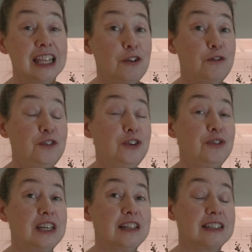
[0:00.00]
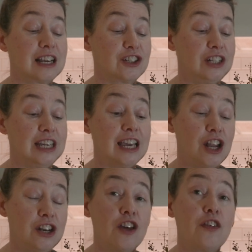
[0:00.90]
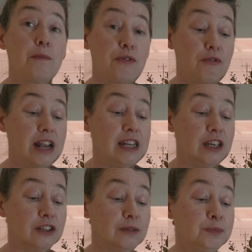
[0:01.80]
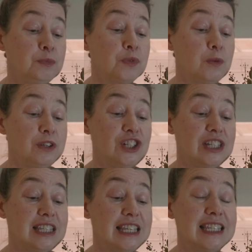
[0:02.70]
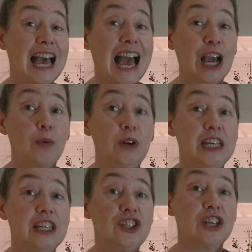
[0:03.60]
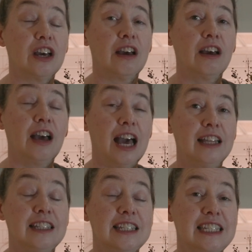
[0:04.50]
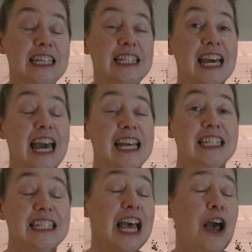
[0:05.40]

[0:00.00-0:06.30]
there are a few things actually. Another perennial, which is this AQUILEGIA and seed heads.